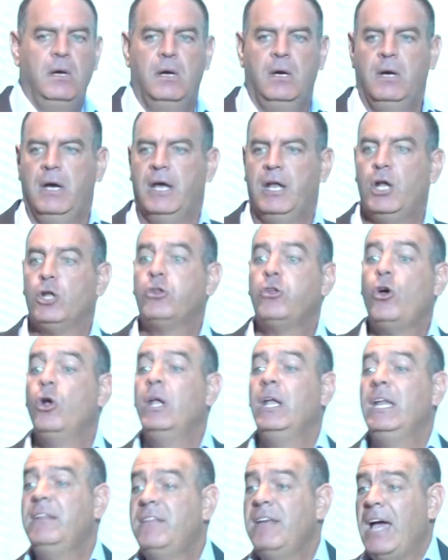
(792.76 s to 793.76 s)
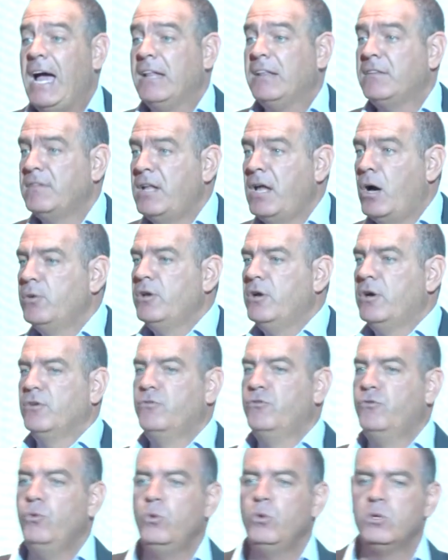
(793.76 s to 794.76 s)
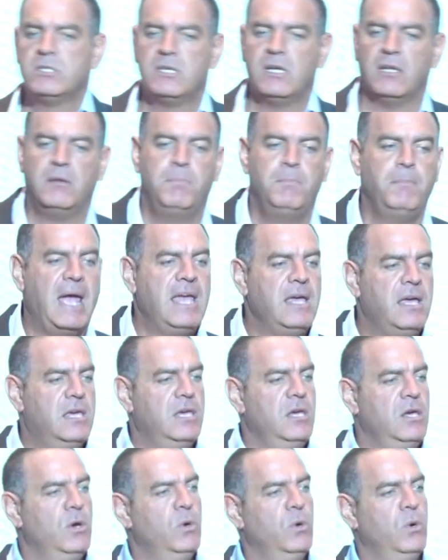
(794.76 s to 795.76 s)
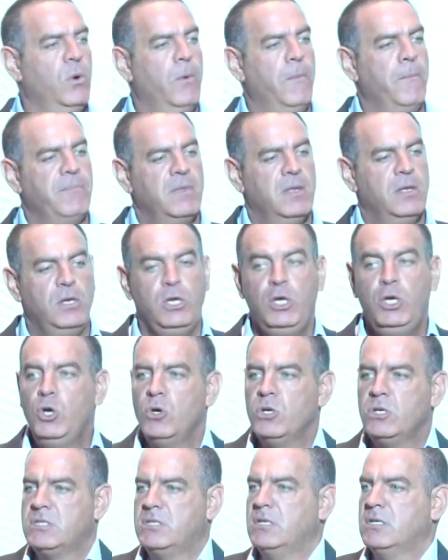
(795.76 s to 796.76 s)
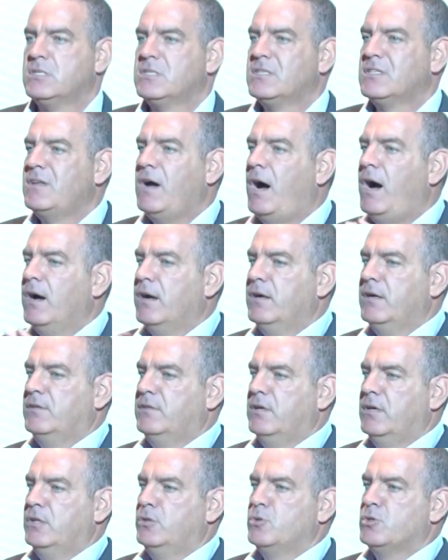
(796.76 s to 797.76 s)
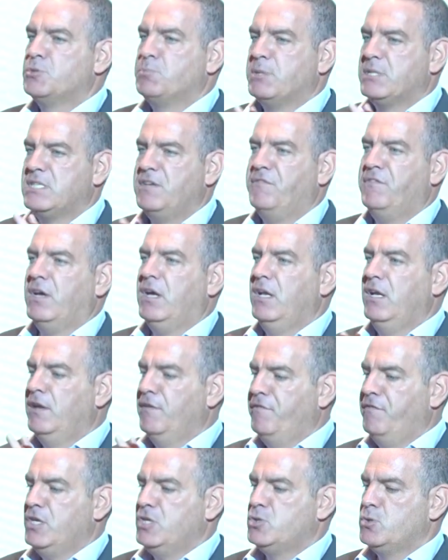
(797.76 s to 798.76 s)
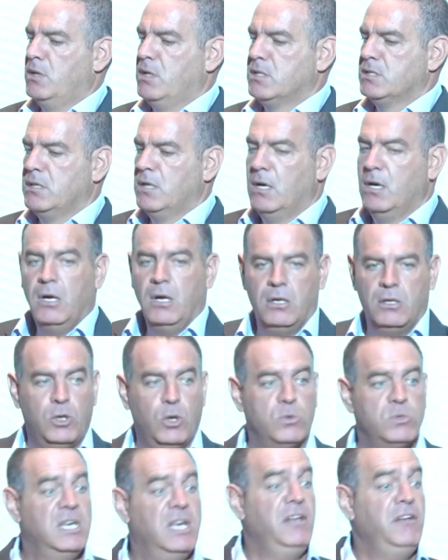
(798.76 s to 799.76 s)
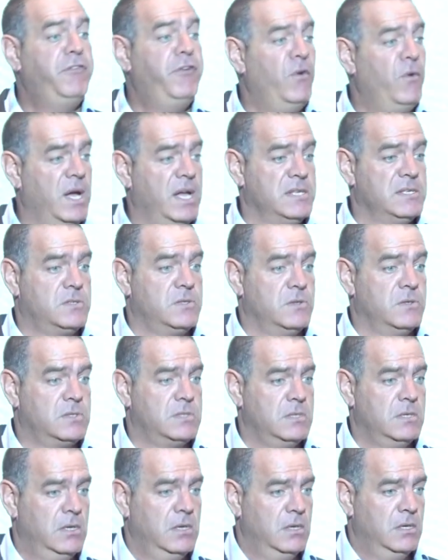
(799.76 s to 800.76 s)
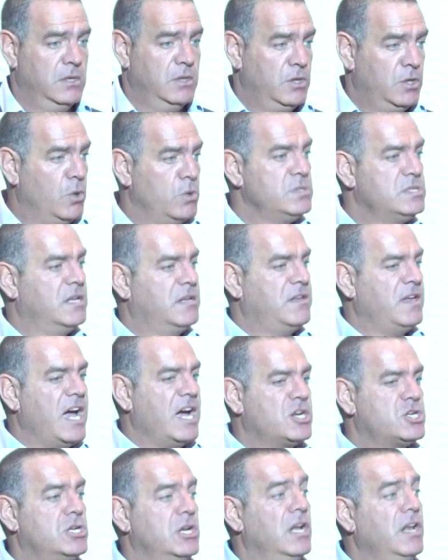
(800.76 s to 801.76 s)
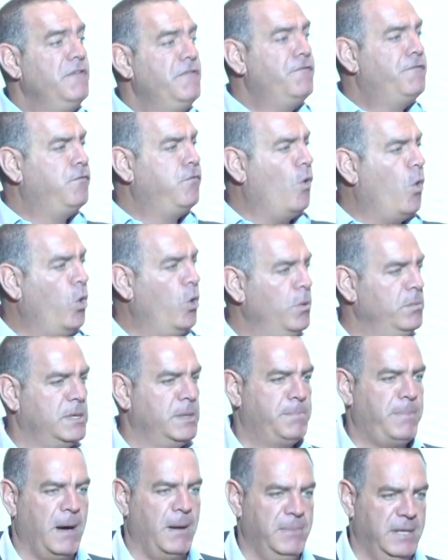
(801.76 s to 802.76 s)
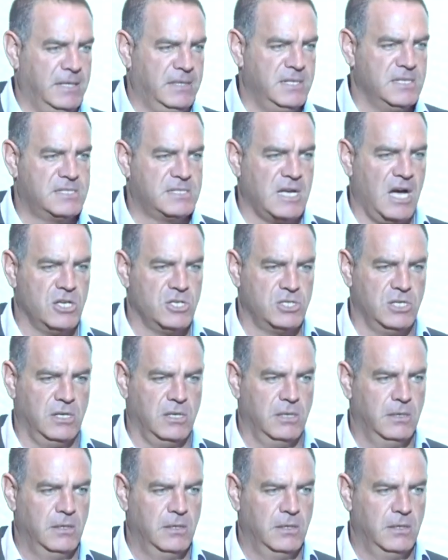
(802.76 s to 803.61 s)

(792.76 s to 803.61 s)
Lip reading: And not only that, now there are tools that make you use this targeted to specific individuals, those influencers, those that actually form the public discussion.